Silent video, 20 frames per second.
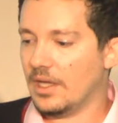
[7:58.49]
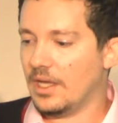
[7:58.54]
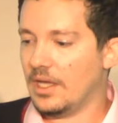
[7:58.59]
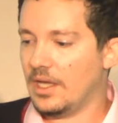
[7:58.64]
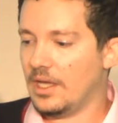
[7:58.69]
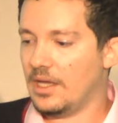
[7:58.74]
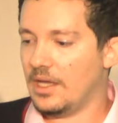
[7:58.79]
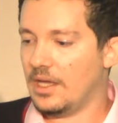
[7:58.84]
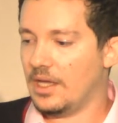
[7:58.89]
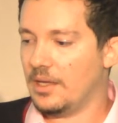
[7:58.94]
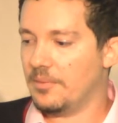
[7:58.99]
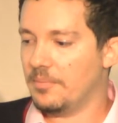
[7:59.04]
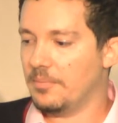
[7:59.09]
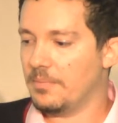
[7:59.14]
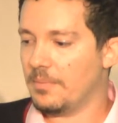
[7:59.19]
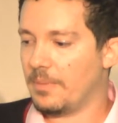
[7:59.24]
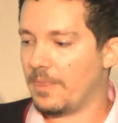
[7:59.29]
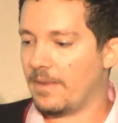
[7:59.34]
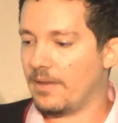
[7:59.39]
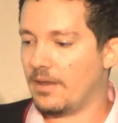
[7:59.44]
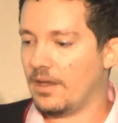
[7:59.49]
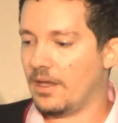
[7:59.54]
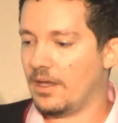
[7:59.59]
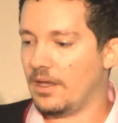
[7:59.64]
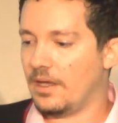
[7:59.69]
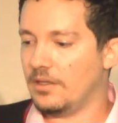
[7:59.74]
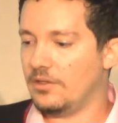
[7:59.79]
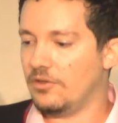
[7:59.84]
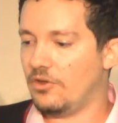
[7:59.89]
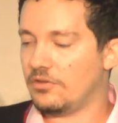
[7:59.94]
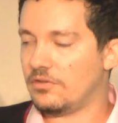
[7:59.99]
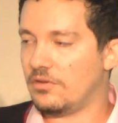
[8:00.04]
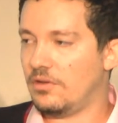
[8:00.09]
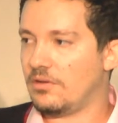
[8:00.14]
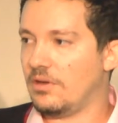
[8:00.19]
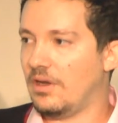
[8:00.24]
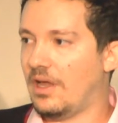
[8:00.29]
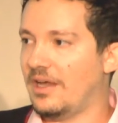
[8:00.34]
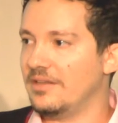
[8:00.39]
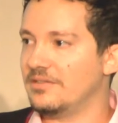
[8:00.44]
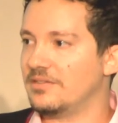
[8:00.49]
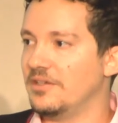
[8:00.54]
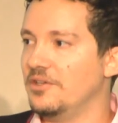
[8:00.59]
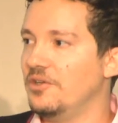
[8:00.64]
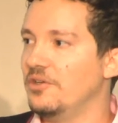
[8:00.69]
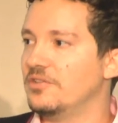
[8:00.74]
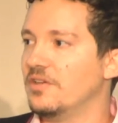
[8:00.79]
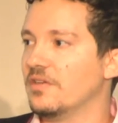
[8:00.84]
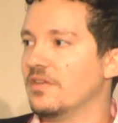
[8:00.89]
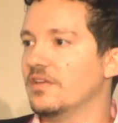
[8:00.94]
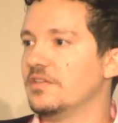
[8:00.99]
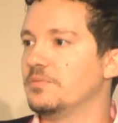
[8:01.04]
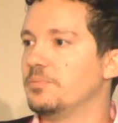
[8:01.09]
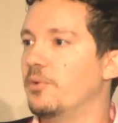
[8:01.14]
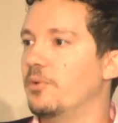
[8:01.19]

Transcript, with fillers: not all clients are using this